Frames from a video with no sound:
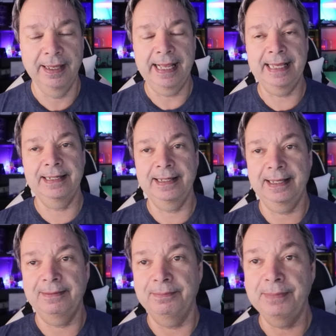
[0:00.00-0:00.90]
And
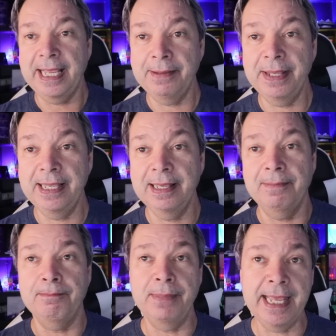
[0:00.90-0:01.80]

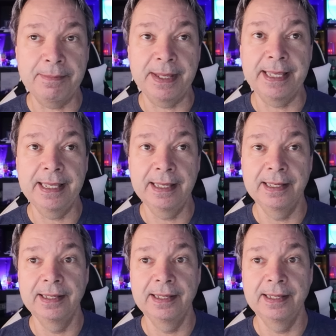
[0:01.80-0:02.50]
maybe